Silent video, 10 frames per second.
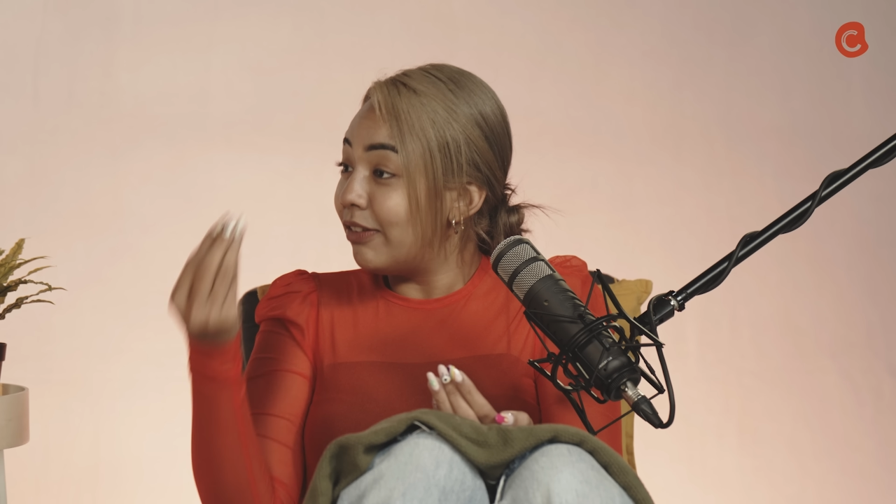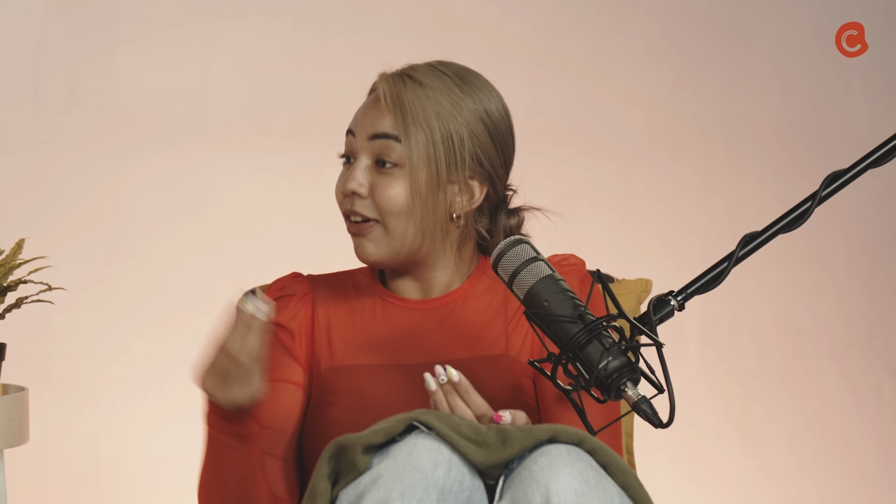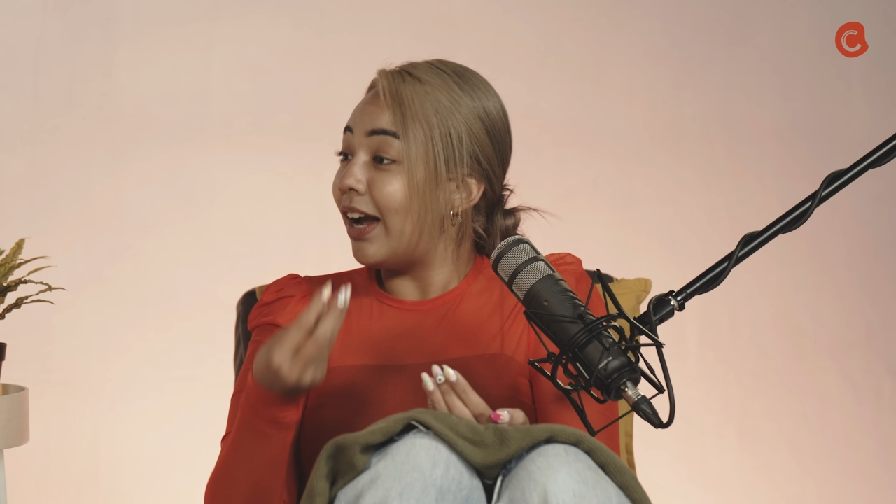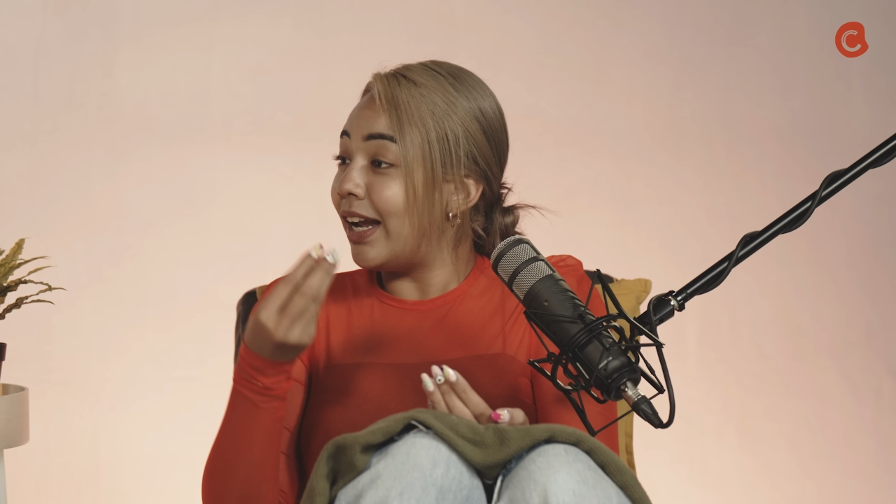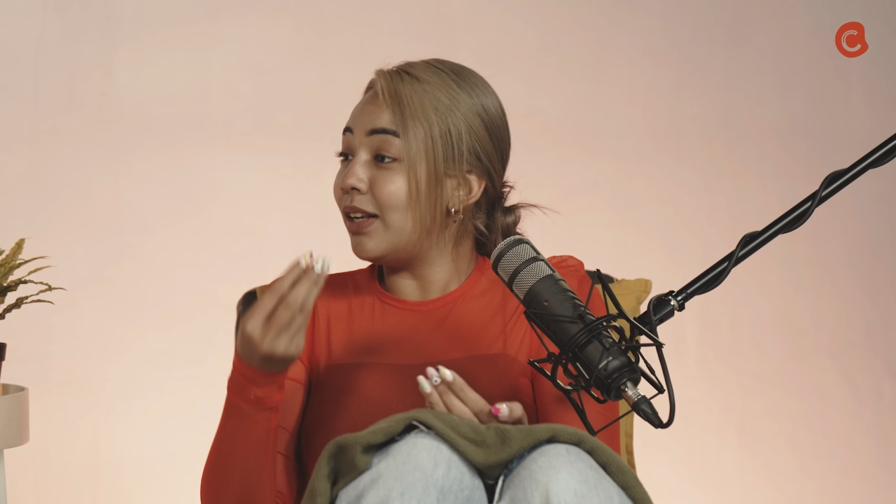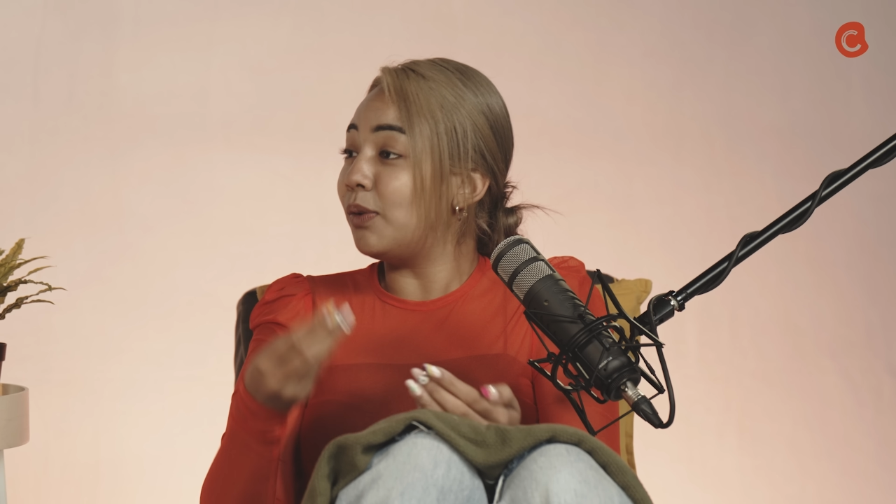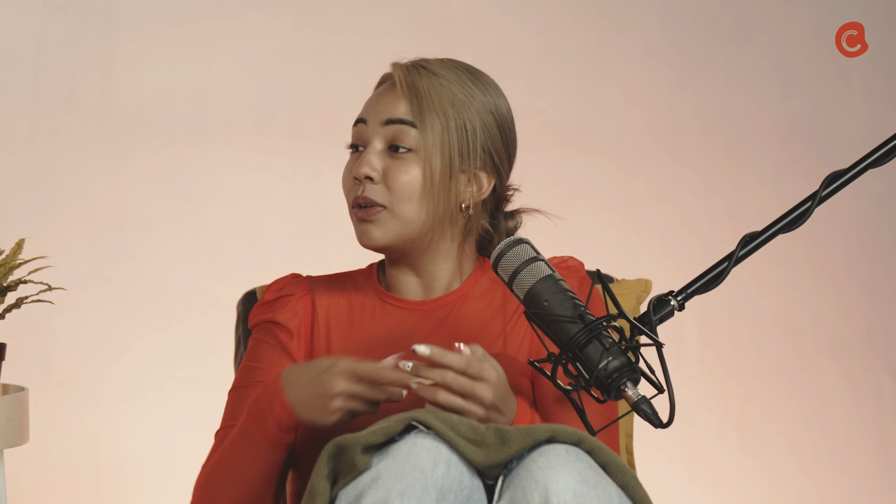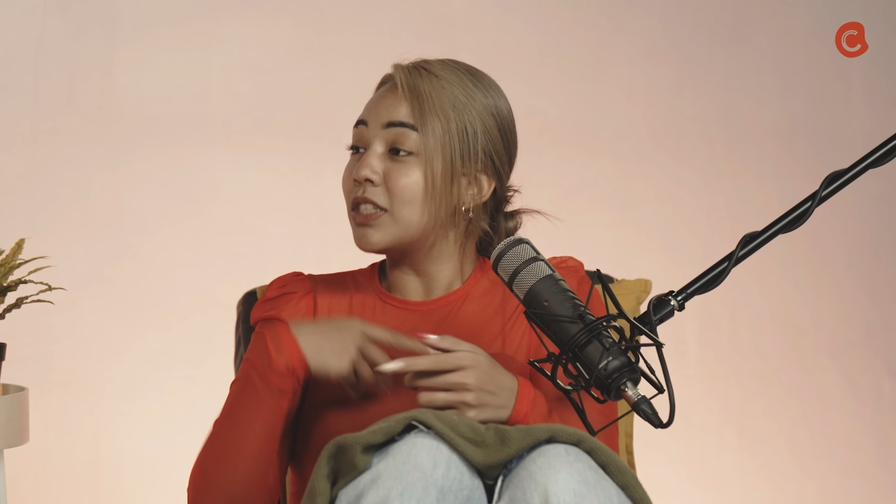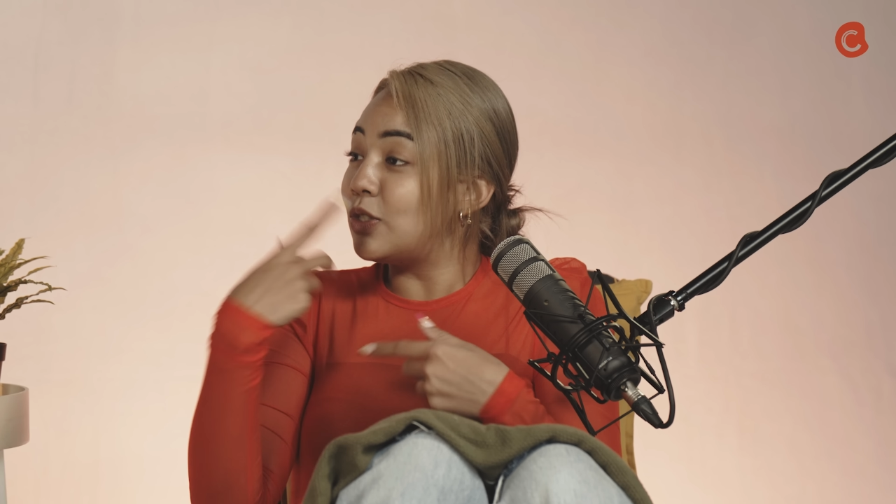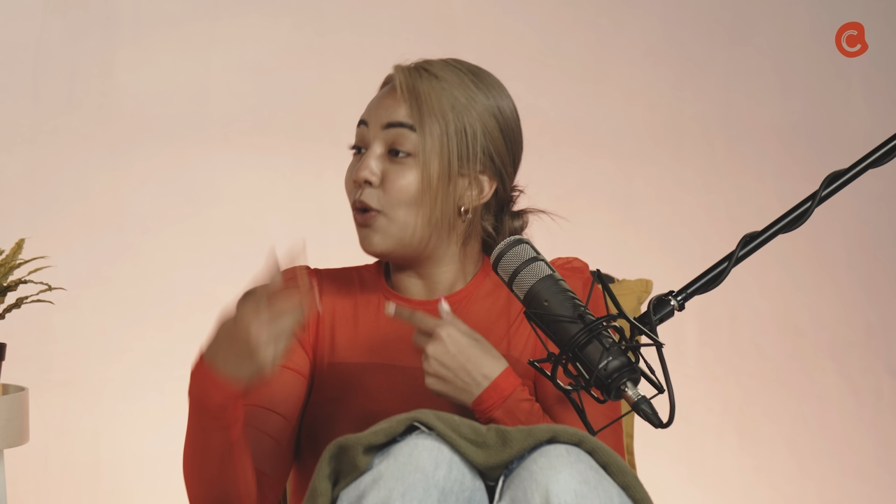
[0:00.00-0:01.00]
right,
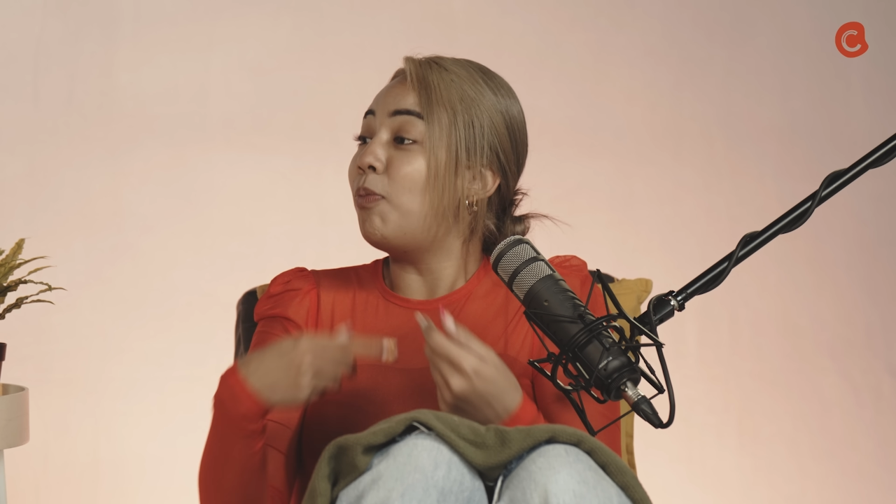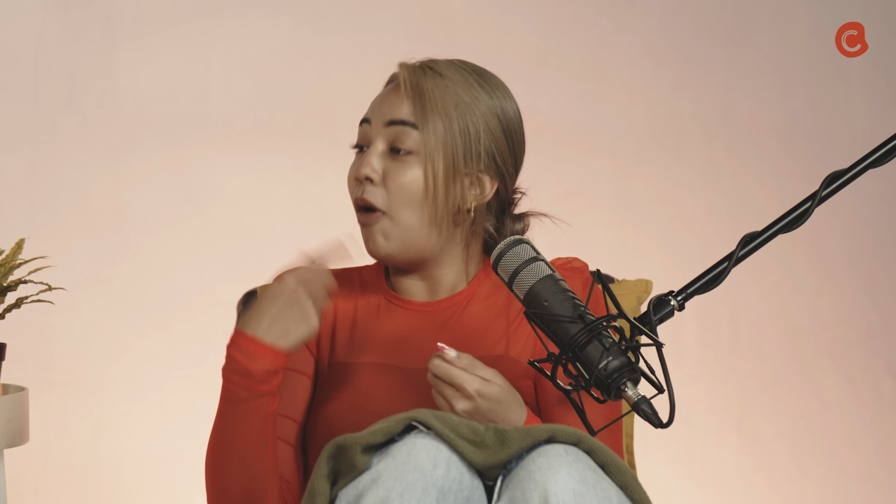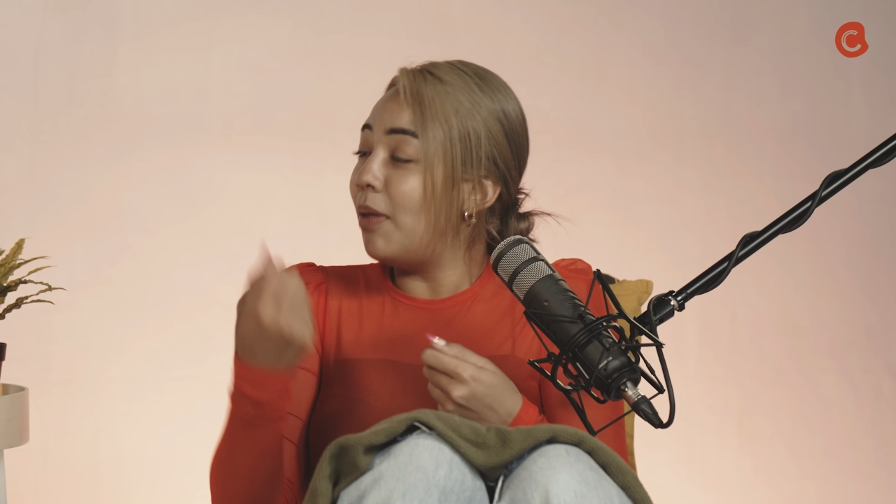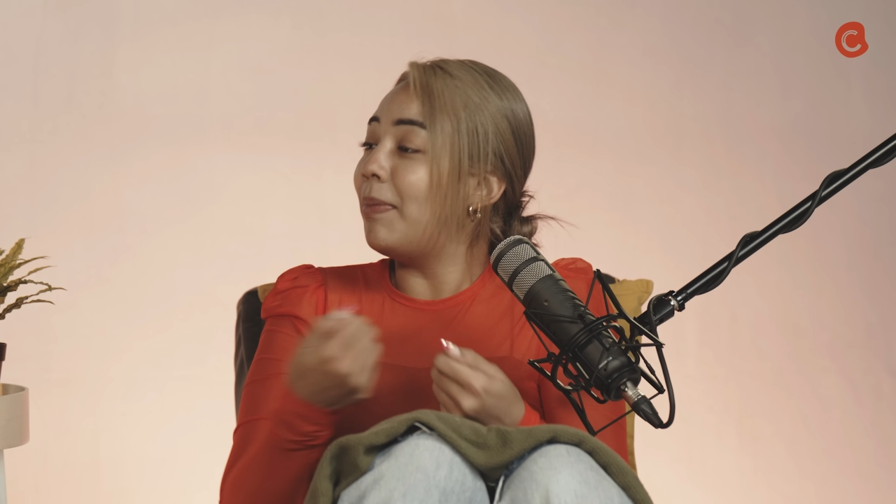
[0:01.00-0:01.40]
will snowball